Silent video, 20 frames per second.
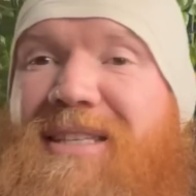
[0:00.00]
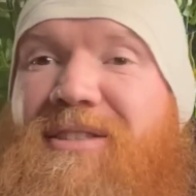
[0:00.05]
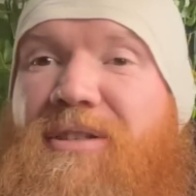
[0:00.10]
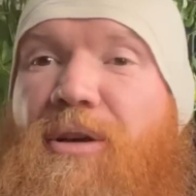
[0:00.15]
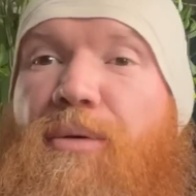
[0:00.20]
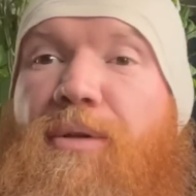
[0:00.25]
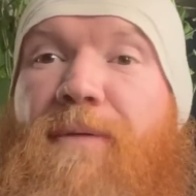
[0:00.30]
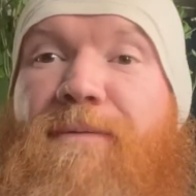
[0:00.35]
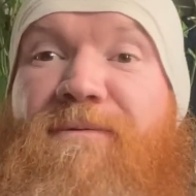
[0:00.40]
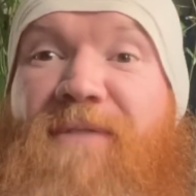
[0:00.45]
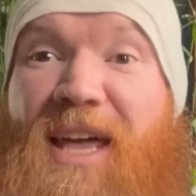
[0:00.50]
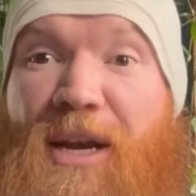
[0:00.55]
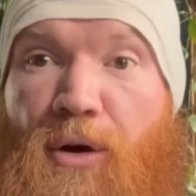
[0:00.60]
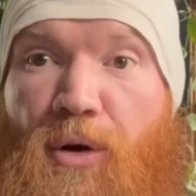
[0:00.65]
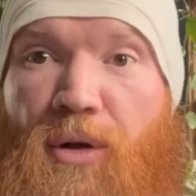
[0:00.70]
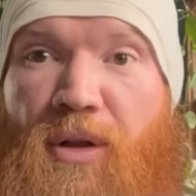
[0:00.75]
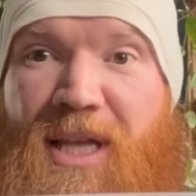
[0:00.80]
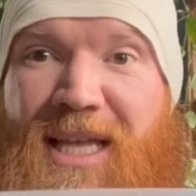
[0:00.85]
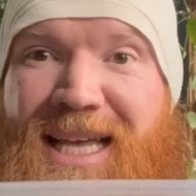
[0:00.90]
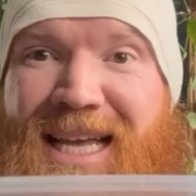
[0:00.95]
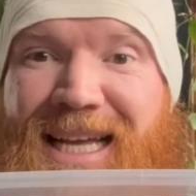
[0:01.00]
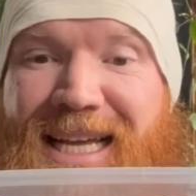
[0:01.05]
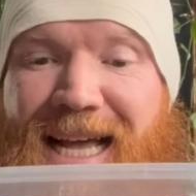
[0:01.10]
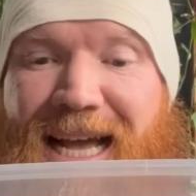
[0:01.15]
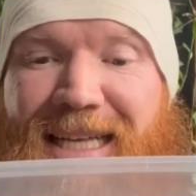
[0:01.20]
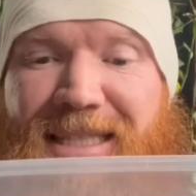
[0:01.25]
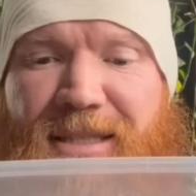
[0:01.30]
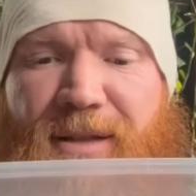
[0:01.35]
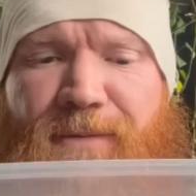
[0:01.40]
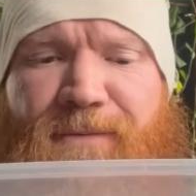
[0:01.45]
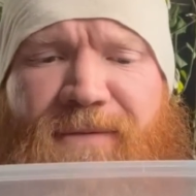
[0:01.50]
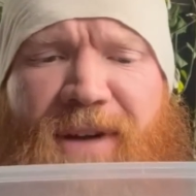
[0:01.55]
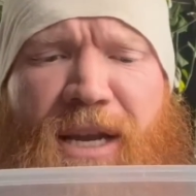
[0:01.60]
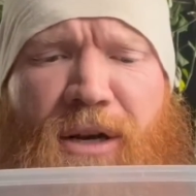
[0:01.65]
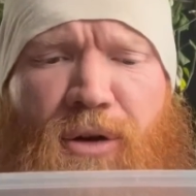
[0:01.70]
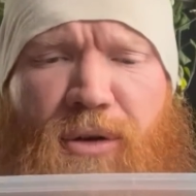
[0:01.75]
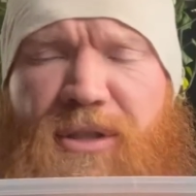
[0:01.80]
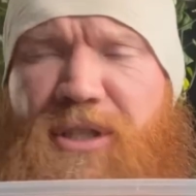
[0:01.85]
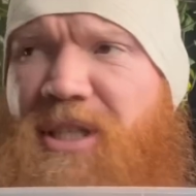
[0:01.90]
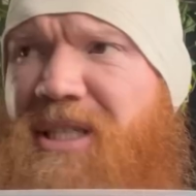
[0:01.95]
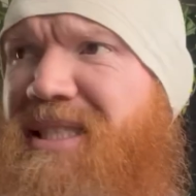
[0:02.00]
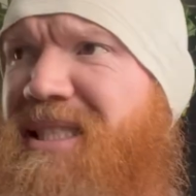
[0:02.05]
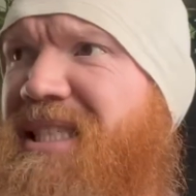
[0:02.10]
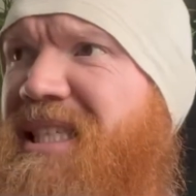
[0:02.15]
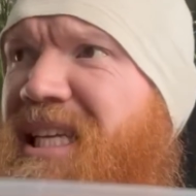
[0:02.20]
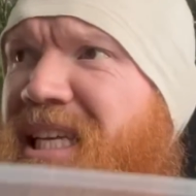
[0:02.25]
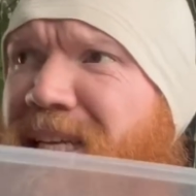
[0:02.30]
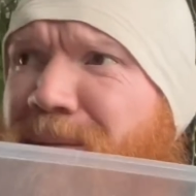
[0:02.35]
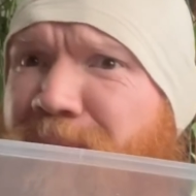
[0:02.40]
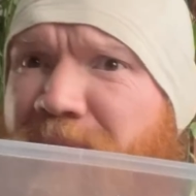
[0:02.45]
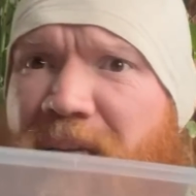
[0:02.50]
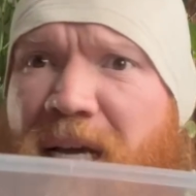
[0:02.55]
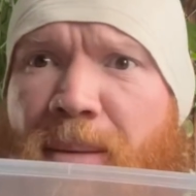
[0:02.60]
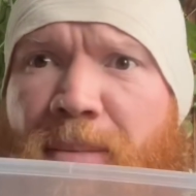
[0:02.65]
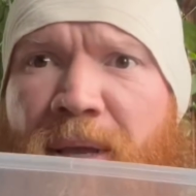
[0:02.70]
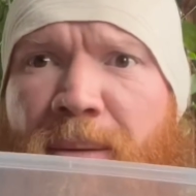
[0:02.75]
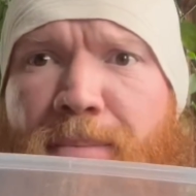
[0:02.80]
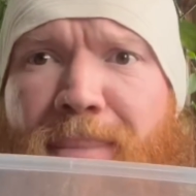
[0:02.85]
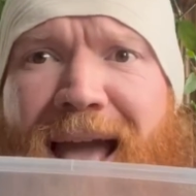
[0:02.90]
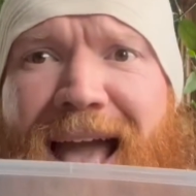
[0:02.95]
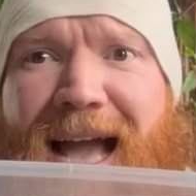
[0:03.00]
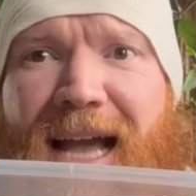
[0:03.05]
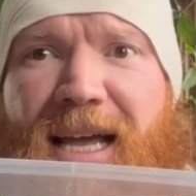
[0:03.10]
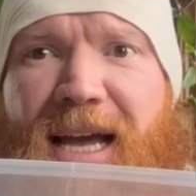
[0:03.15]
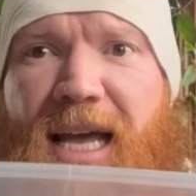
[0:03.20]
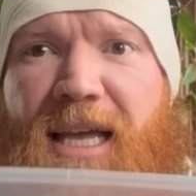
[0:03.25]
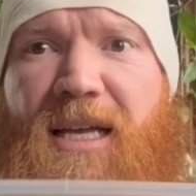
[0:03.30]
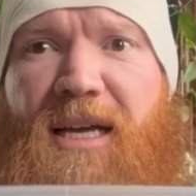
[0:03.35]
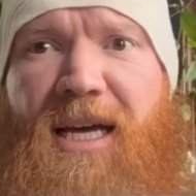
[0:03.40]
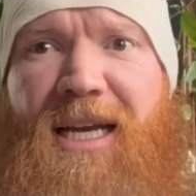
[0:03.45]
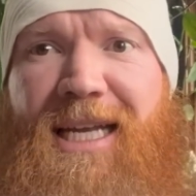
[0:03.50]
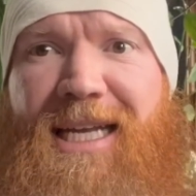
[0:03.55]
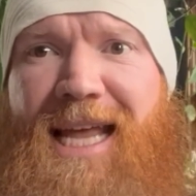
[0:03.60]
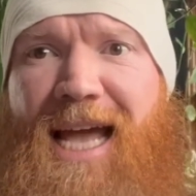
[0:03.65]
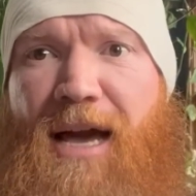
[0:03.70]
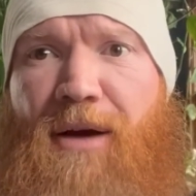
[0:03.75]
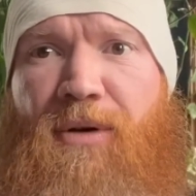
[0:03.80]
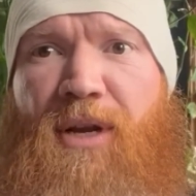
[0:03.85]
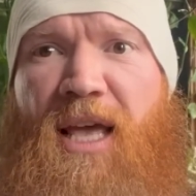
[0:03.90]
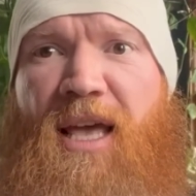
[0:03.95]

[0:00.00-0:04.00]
sow the fennel. Guys, the fennel just keeps coming back. I cut it down,